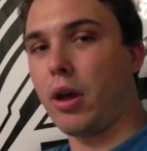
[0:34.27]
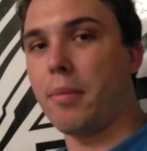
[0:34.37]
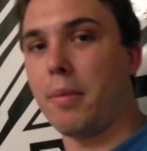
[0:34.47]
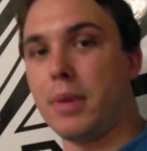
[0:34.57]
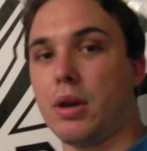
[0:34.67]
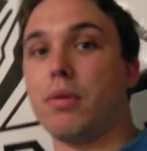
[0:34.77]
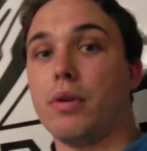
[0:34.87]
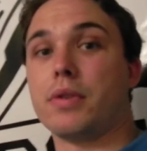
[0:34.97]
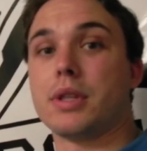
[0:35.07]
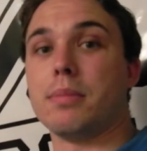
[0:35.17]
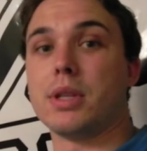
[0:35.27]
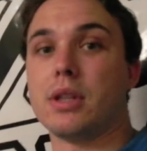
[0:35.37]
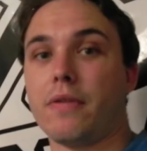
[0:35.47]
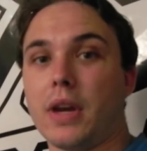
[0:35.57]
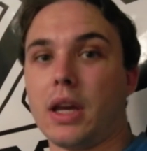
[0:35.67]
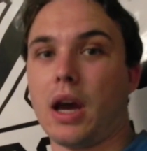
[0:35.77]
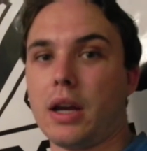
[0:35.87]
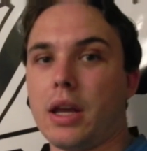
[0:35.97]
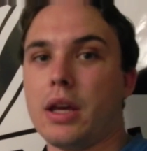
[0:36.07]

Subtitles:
I'm going to be going over some of the stuff I got,